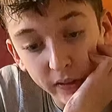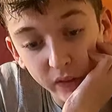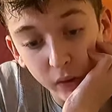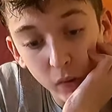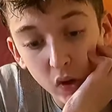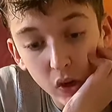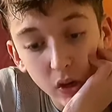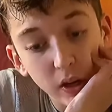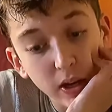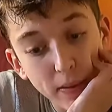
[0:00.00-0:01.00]
So
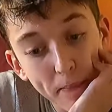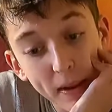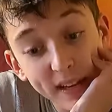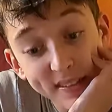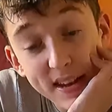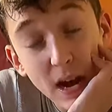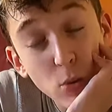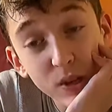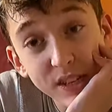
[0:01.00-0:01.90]
uh, Militao is